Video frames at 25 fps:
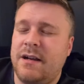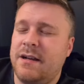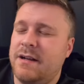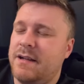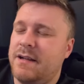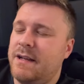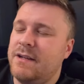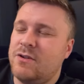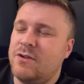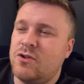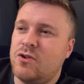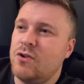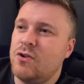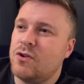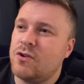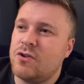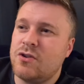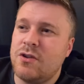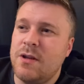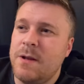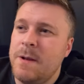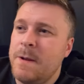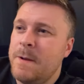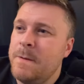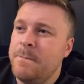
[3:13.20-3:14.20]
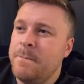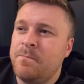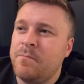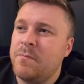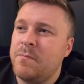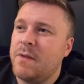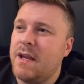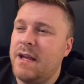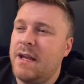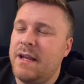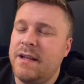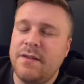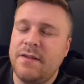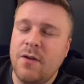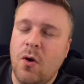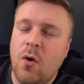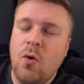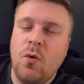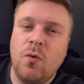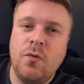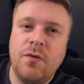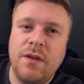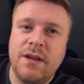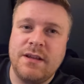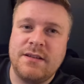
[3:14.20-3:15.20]
It's just,
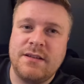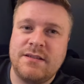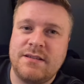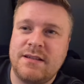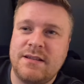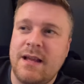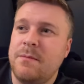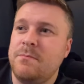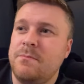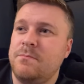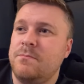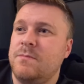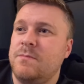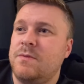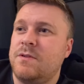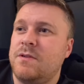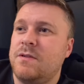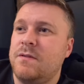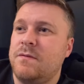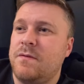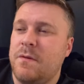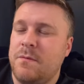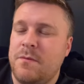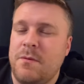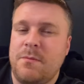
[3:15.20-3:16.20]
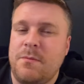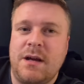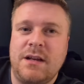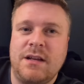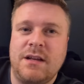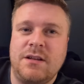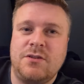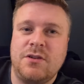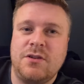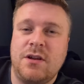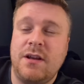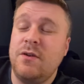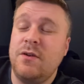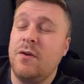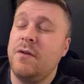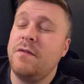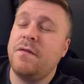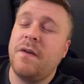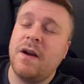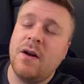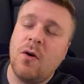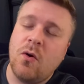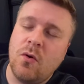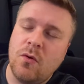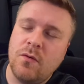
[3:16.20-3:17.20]
all this stems from the manager. You know, in
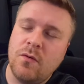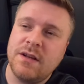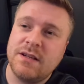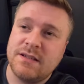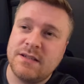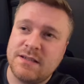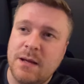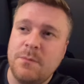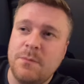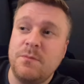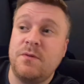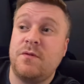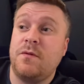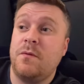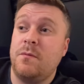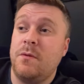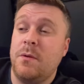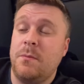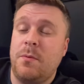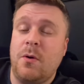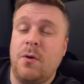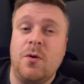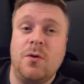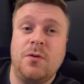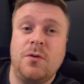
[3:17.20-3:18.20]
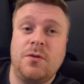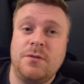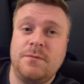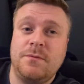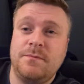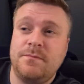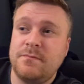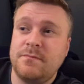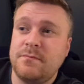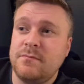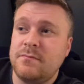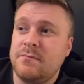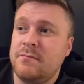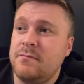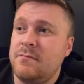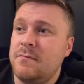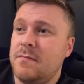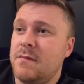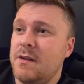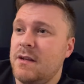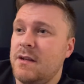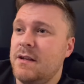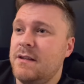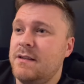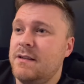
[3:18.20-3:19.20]
fact, all this stems from the board.
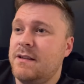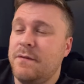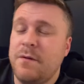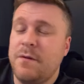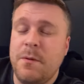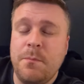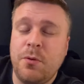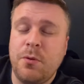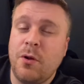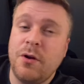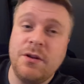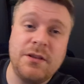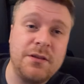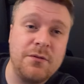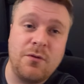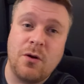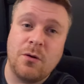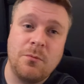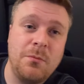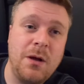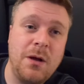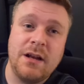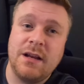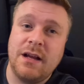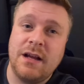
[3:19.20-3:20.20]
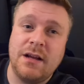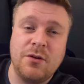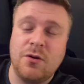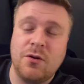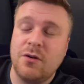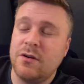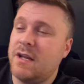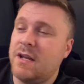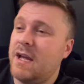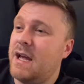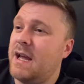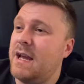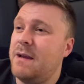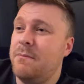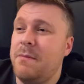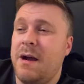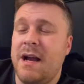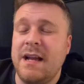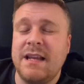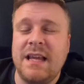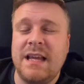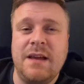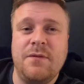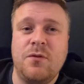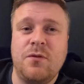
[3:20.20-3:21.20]
They've employed the wrong man. I don't care. He might
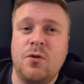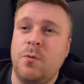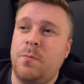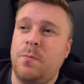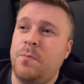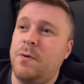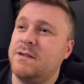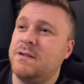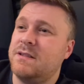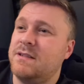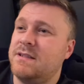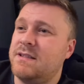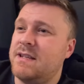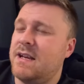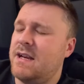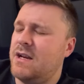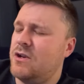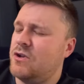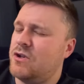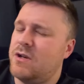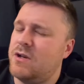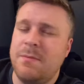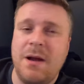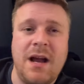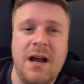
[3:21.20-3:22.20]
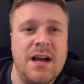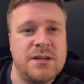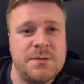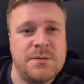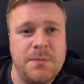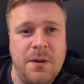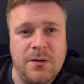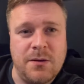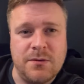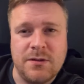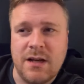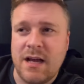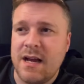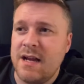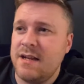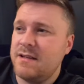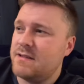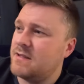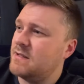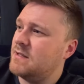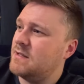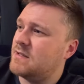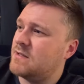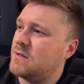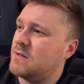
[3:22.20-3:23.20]
have gave a good presentation. He might have smelt
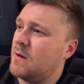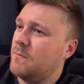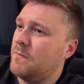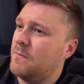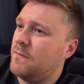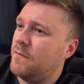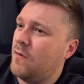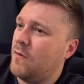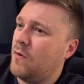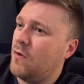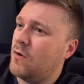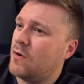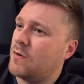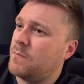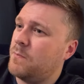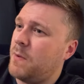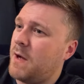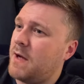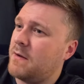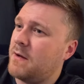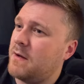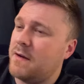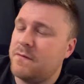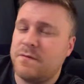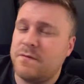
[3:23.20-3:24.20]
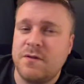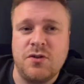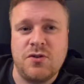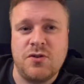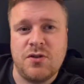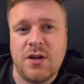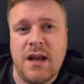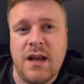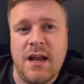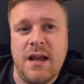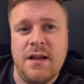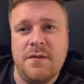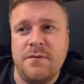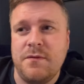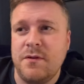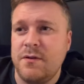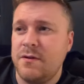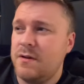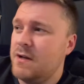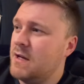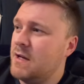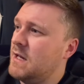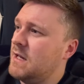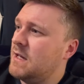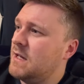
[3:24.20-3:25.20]
nice in his Tom Ford aftershave
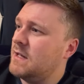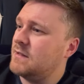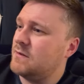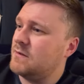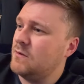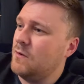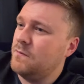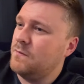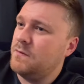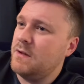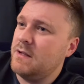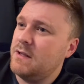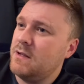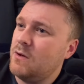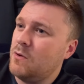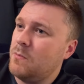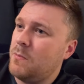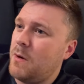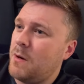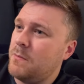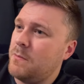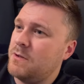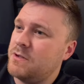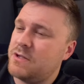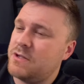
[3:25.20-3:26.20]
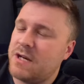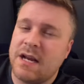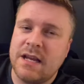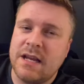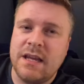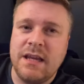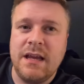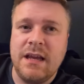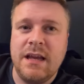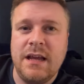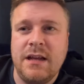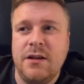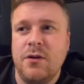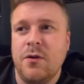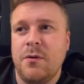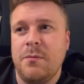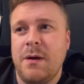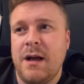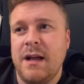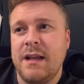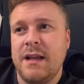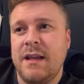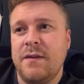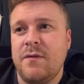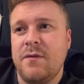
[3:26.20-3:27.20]
and his lovely little bomber jacket. You know, he
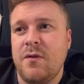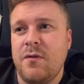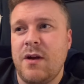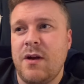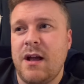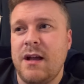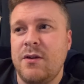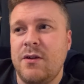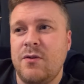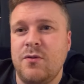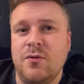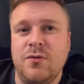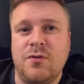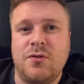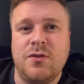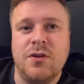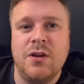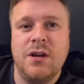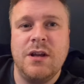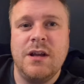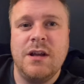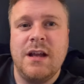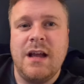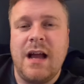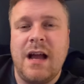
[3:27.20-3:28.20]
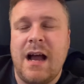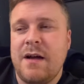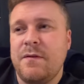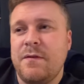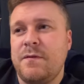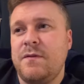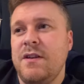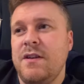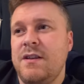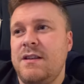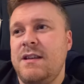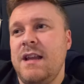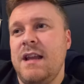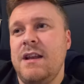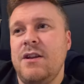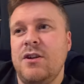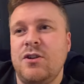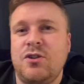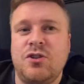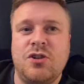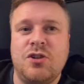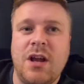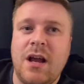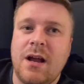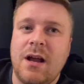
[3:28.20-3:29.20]
might have given a right good after dinner
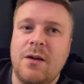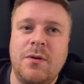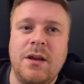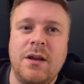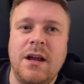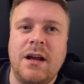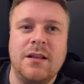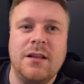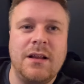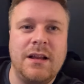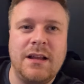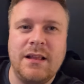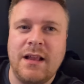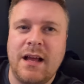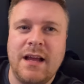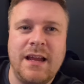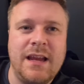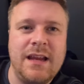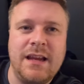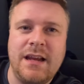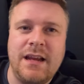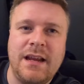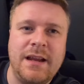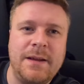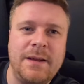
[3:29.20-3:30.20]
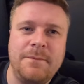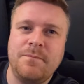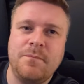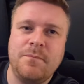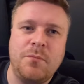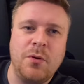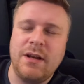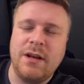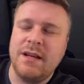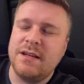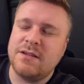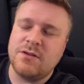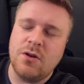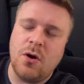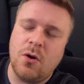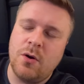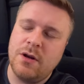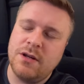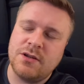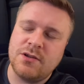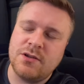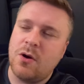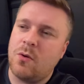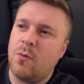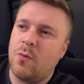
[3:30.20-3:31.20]
chat with Ali. Like it, but it's not
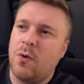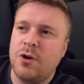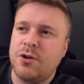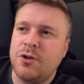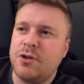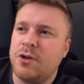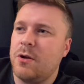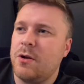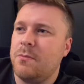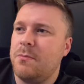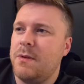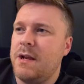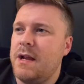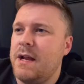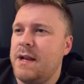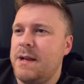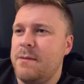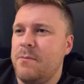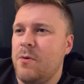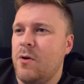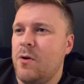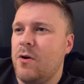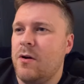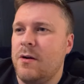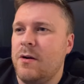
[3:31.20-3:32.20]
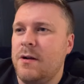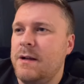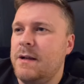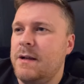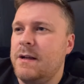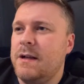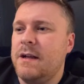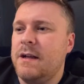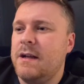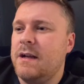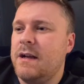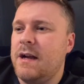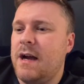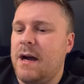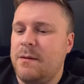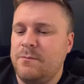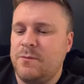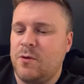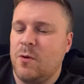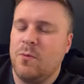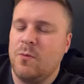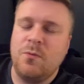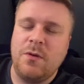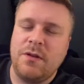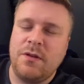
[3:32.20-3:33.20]
washing on me anymore. I'm
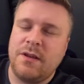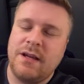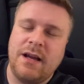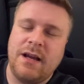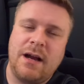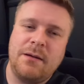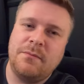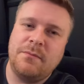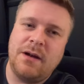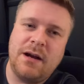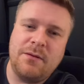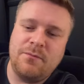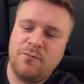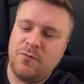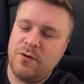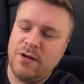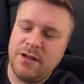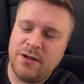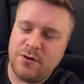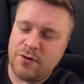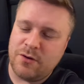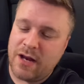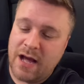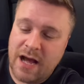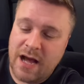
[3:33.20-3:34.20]
done with it. I'm really done.